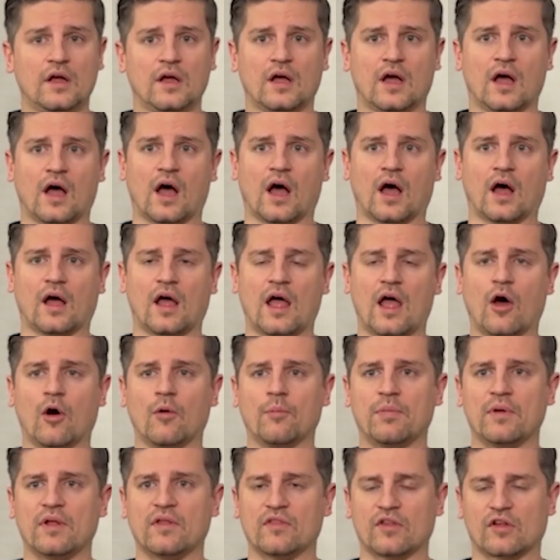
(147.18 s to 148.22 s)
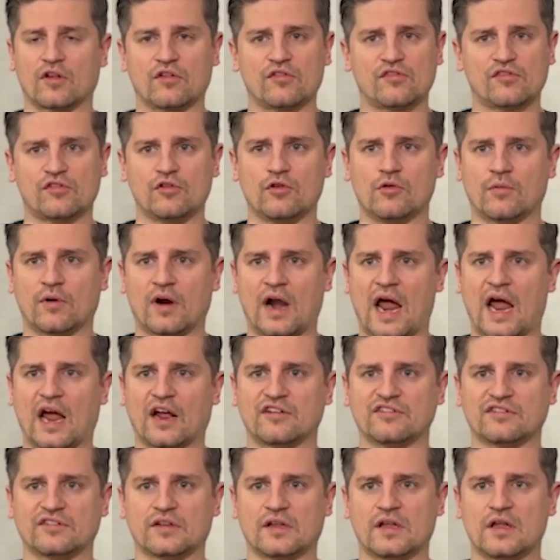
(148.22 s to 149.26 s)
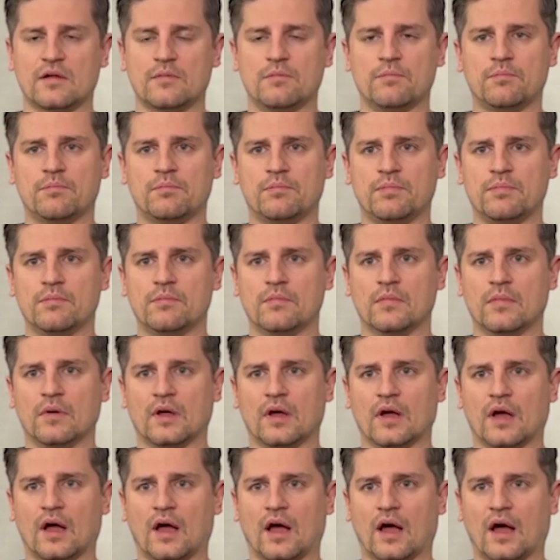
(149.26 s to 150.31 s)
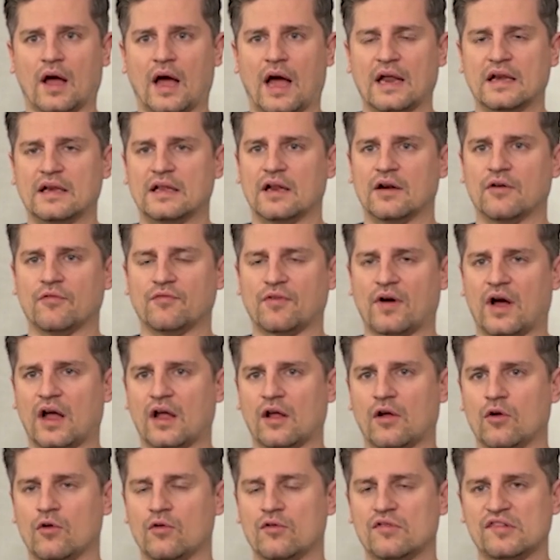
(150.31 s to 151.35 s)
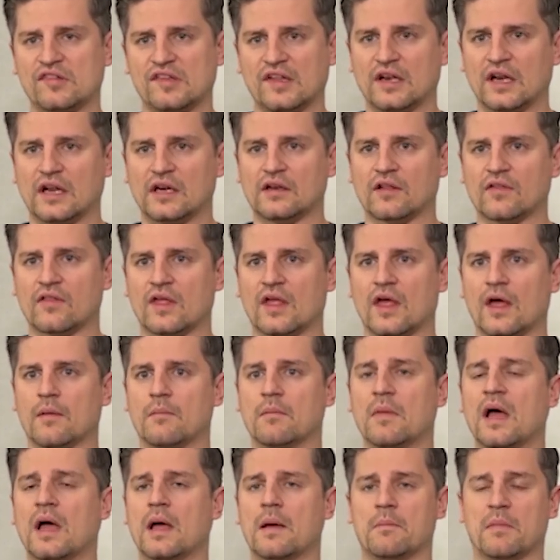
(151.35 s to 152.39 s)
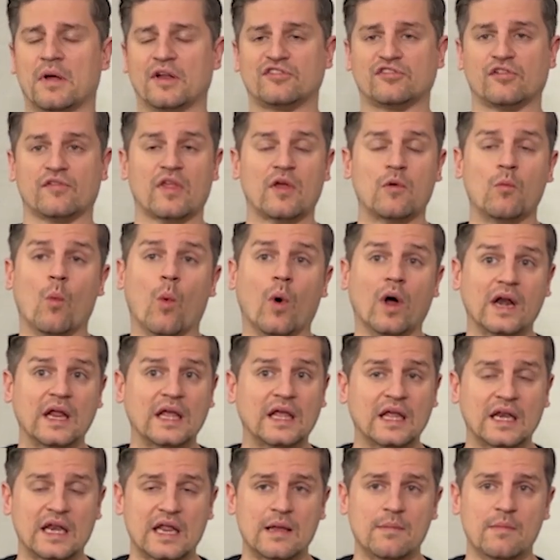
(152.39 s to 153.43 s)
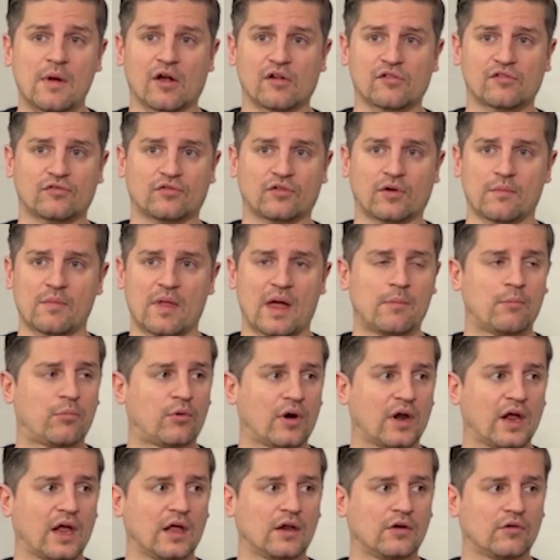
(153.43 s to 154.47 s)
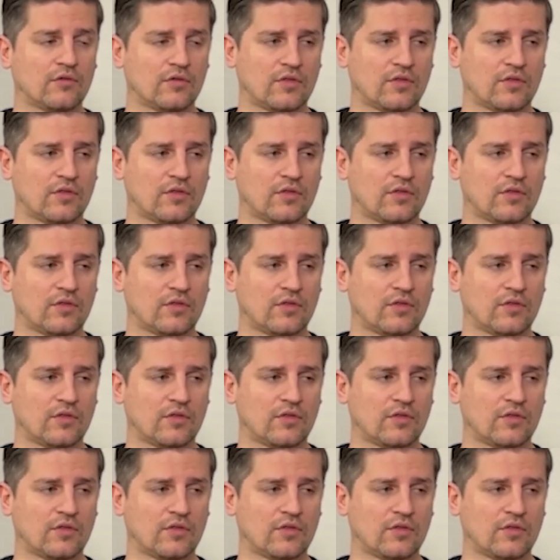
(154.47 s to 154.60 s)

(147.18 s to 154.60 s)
helping the consumer actually identify who's sending to them, make sure they want to get emails from that brand or